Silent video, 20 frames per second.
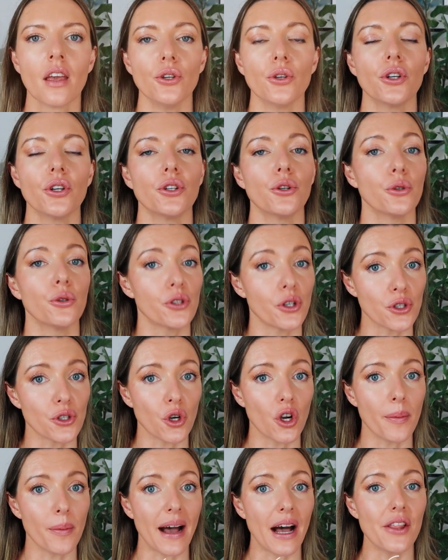You could also
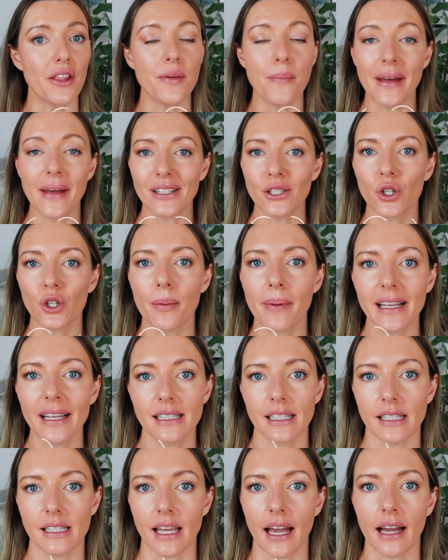talk about the Mental
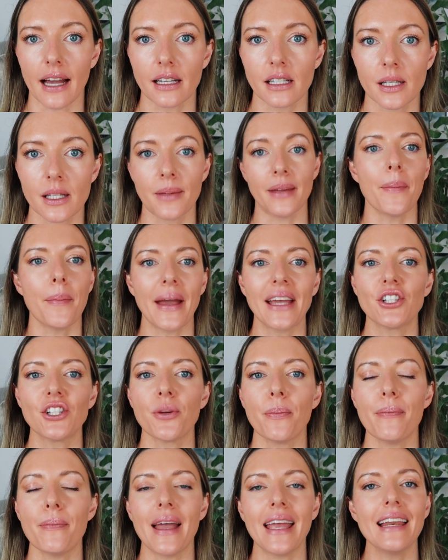Capacity Act. A
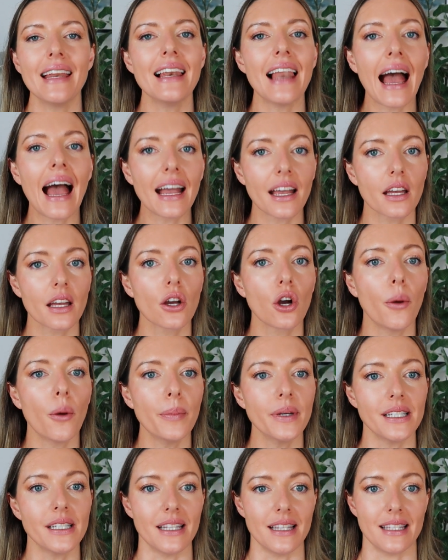patient may lack
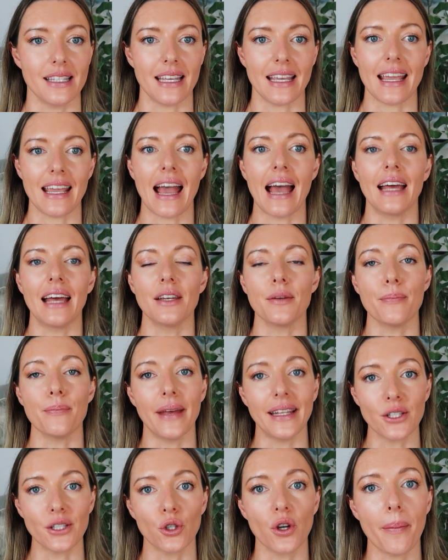competency and
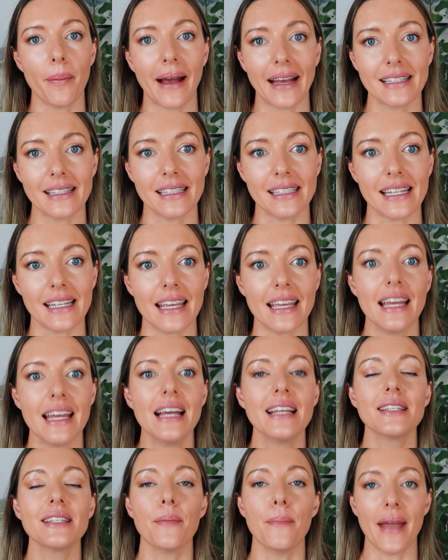mental capacity
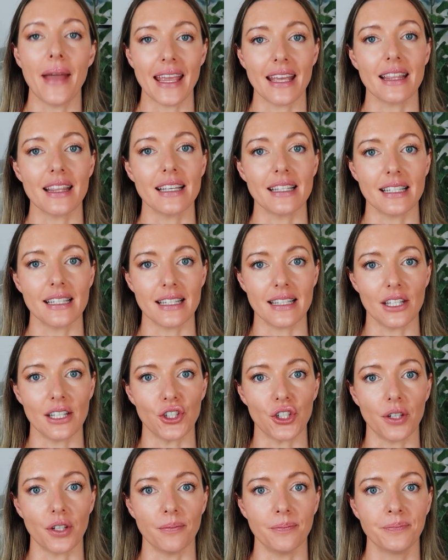to make this
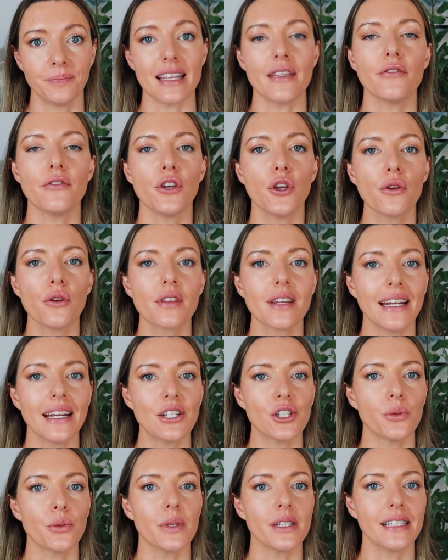decision. If
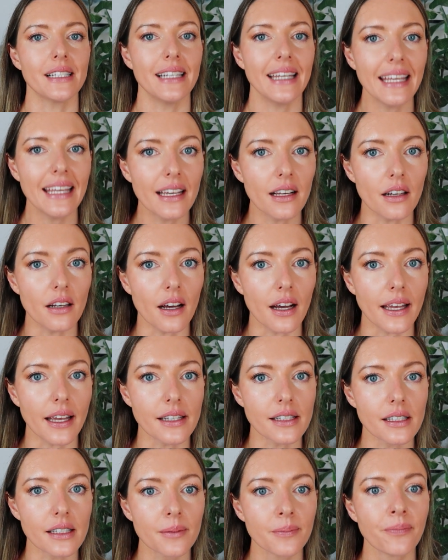euthanasia was
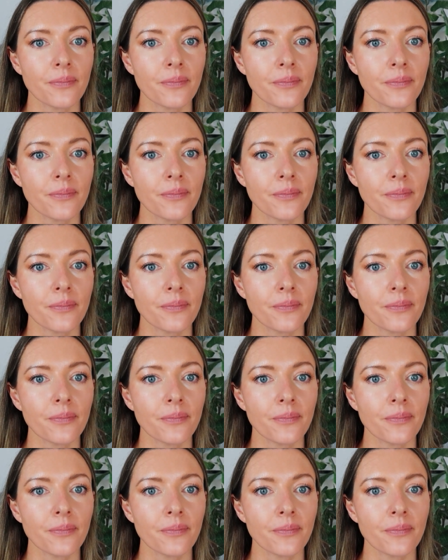legalised,